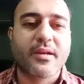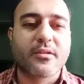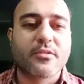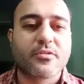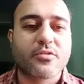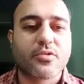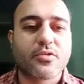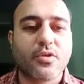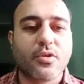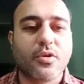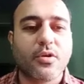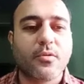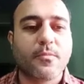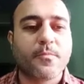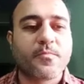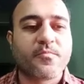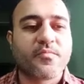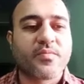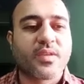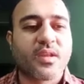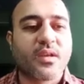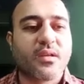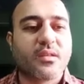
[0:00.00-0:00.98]
So
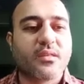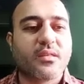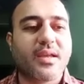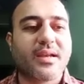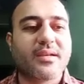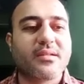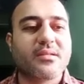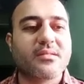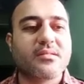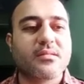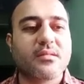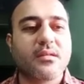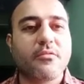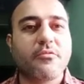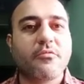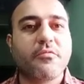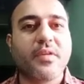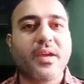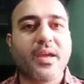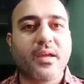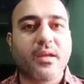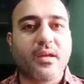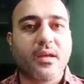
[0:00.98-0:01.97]
that is the
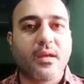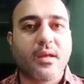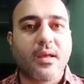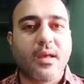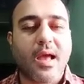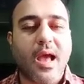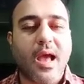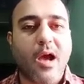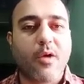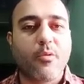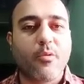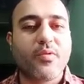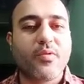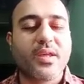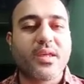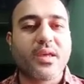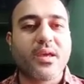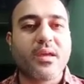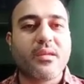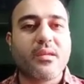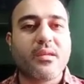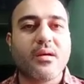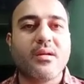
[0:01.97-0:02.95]
way how we
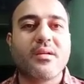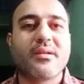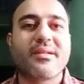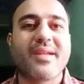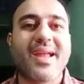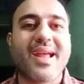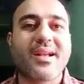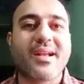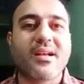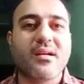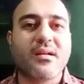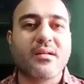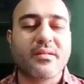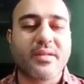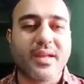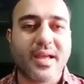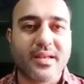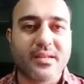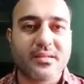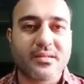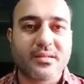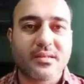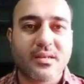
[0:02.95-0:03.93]
can
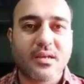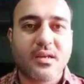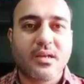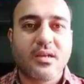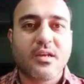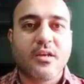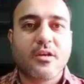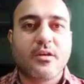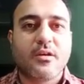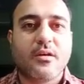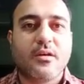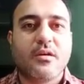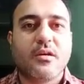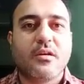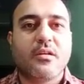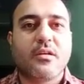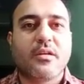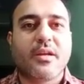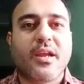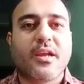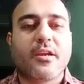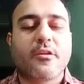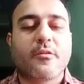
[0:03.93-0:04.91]
recognize,
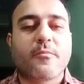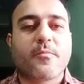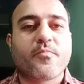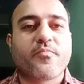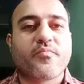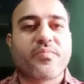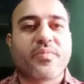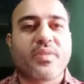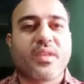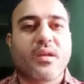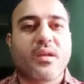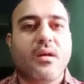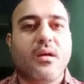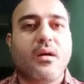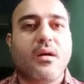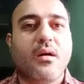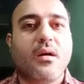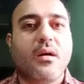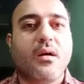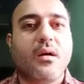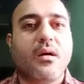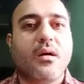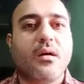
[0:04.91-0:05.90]
right,
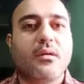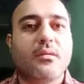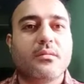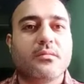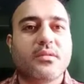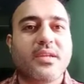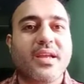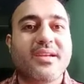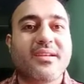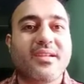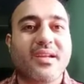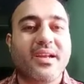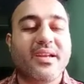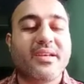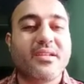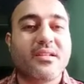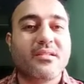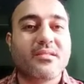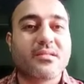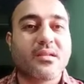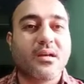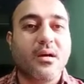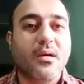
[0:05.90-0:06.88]
that it
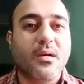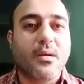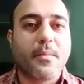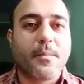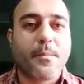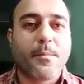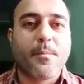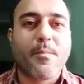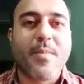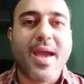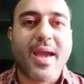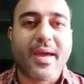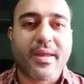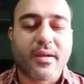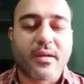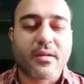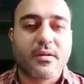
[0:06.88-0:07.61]
is a bear.